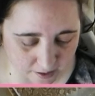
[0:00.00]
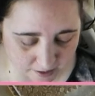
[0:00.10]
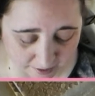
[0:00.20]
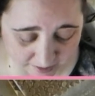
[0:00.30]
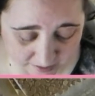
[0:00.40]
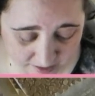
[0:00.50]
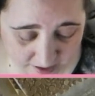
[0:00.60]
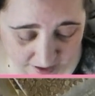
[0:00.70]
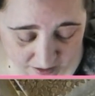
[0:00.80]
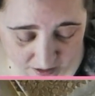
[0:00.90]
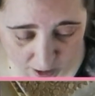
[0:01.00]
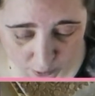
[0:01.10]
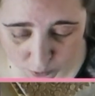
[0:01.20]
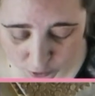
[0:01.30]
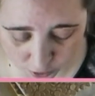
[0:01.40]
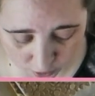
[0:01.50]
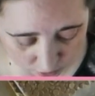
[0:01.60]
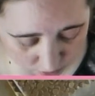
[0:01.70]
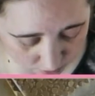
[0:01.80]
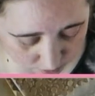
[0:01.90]
And yeah, I will
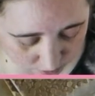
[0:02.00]
do